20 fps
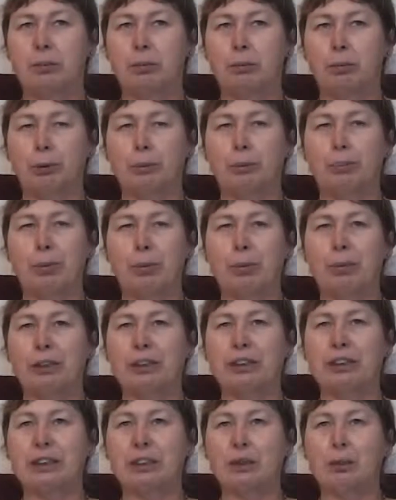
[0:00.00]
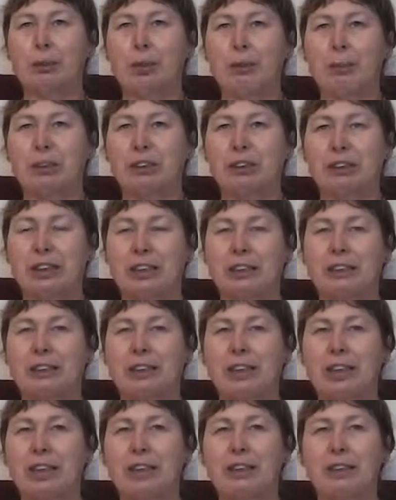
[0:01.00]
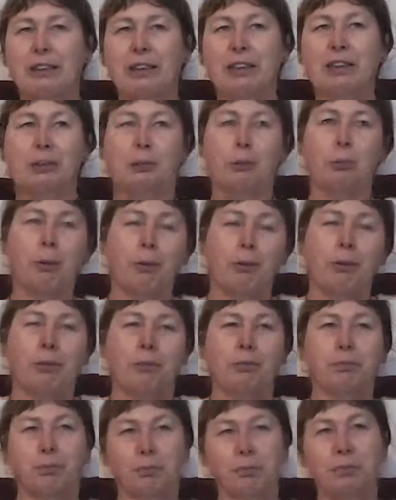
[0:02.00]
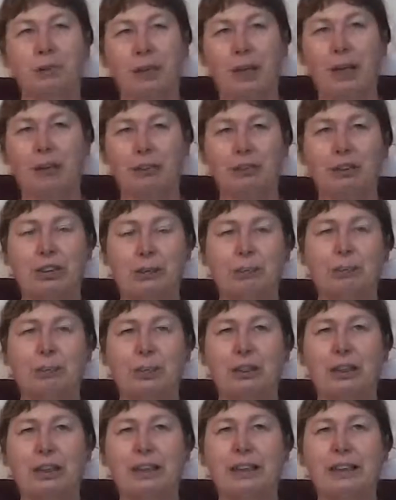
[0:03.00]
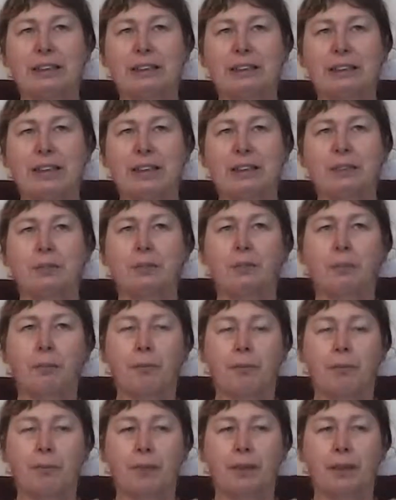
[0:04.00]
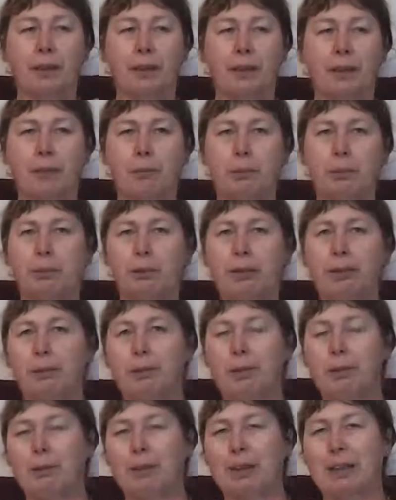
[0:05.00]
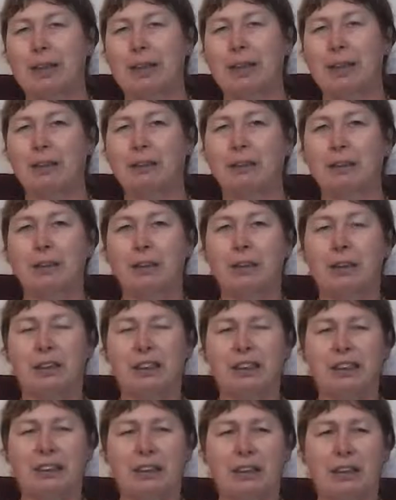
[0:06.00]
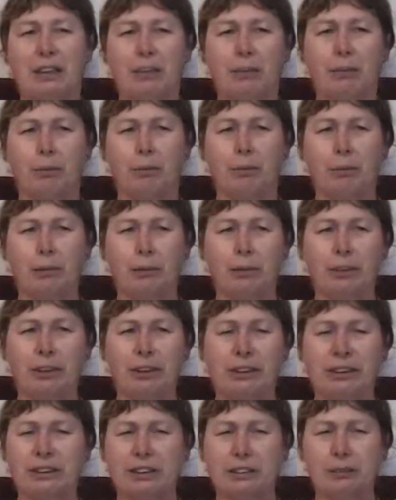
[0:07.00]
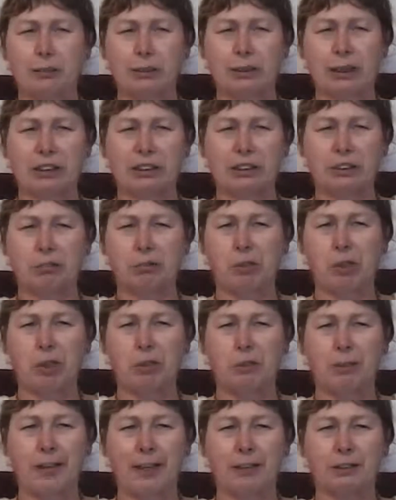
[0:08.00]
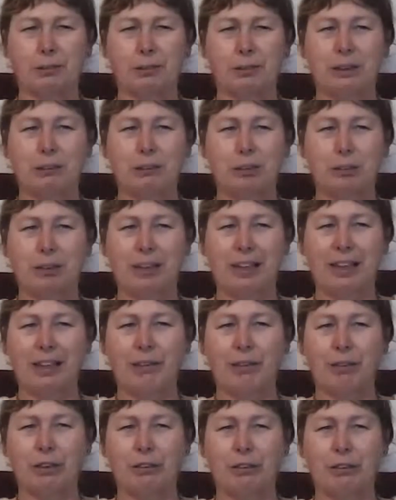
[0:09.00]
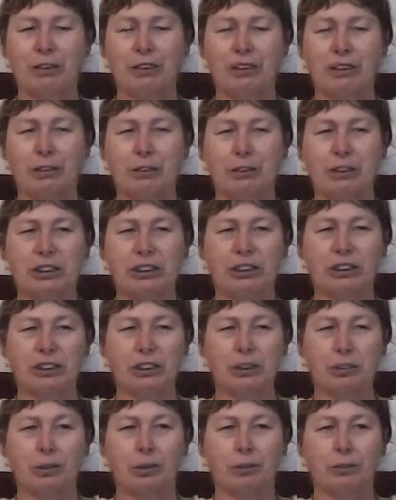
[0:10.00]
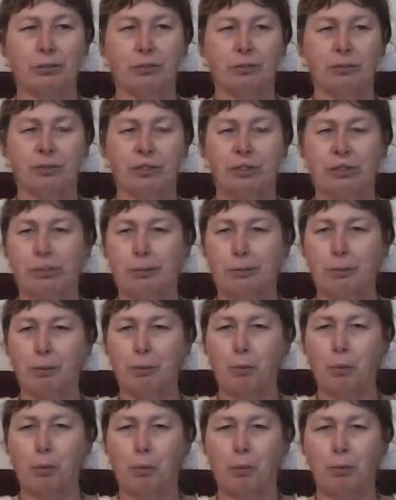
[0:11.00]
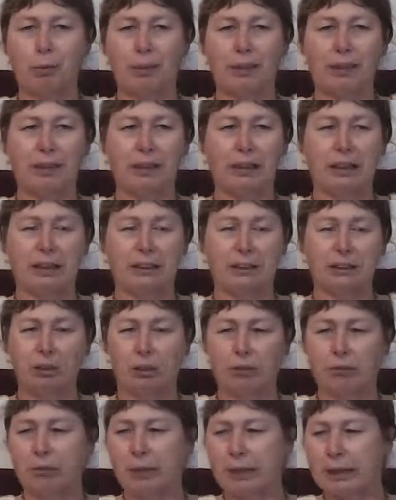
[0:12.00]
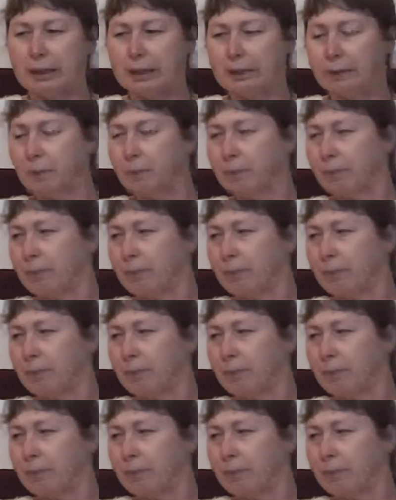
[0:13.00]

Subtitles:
We'll probably see a wee bit of sun today. Actually, we'll probably have some clear sun in between a wee bit of cloud. We're supposed to get several days in a row, maximum temperature about 11 degrees Celsius, so not terribly warm, but at least not raining.